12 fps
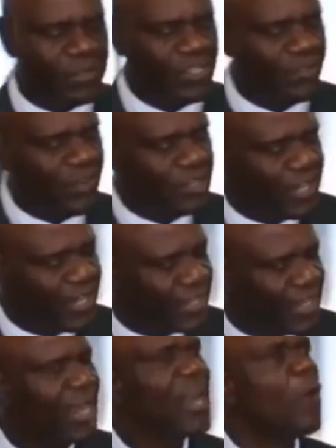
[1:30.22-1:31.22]
and South Africa
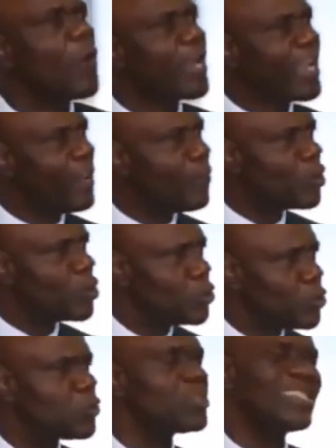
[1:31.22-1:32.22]
together, we can
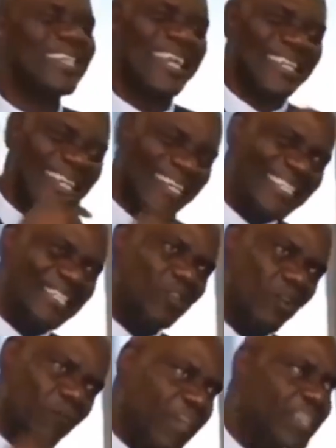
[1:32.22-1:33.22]
produce the catalytic
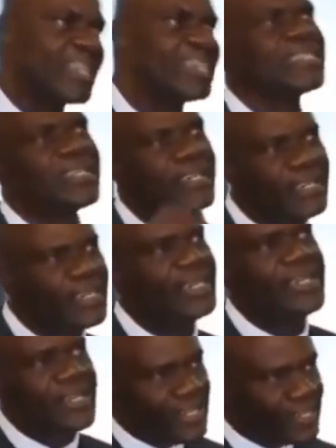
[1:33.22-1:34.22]
converters
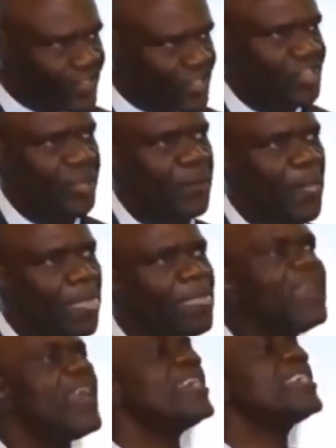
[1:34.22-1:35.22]
in this region
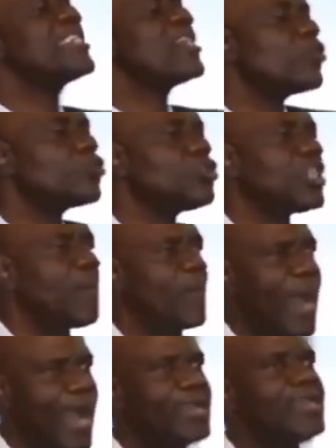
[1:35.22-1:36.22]
and sell to Japan,